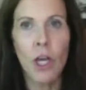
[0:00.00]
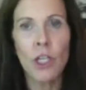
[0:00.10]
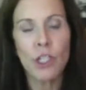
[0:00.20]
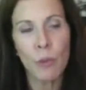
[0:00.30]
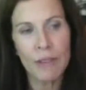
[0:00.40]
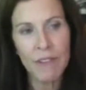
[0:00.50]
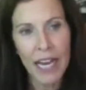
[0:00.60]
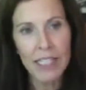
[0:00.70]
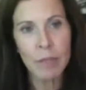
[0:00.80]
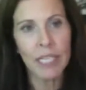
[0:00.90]
So we've
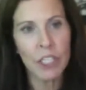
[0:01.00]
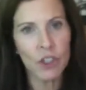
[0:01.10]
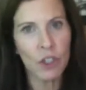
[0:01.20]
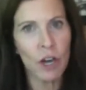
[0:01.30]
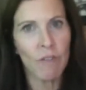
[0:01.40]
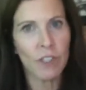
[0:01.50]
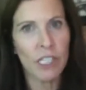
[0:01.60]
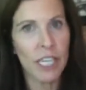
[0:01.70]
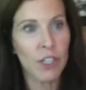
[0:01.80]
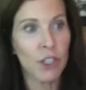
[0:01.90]
had some initial
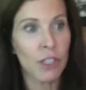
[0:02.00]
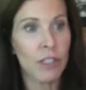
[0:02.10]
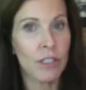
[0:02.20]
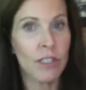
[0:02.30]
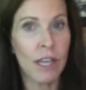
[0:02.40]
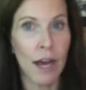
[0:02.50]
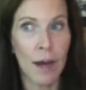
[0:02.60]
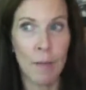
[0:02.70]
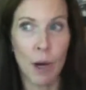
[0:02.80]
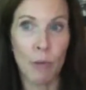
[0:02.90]
conversations
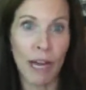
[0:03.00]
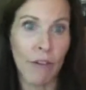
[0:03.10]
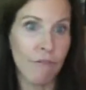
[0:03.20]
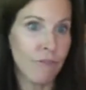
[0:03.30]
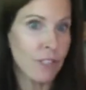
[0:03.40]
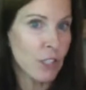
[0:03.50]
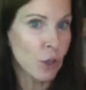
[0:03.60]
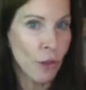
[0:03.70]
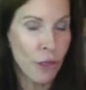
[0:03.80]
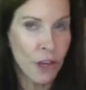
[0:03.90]
around
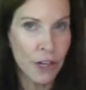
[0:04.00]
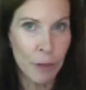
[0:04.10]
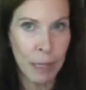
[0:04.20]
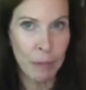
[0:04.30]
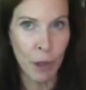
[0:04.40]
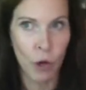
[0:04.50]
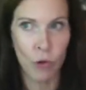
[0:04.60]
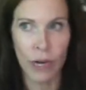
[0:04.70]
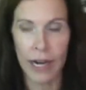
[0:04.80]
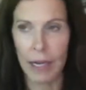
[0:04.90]
physical therapy
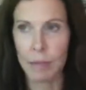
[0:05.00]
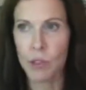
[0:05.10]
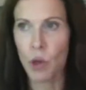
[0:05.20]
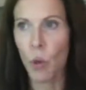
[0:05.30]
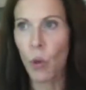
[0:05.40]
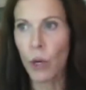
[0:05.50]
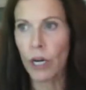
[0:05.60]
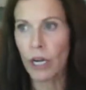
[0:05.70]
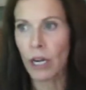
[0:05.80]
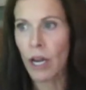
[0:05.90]
programs,
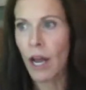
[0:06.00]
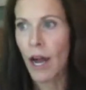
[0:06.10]
or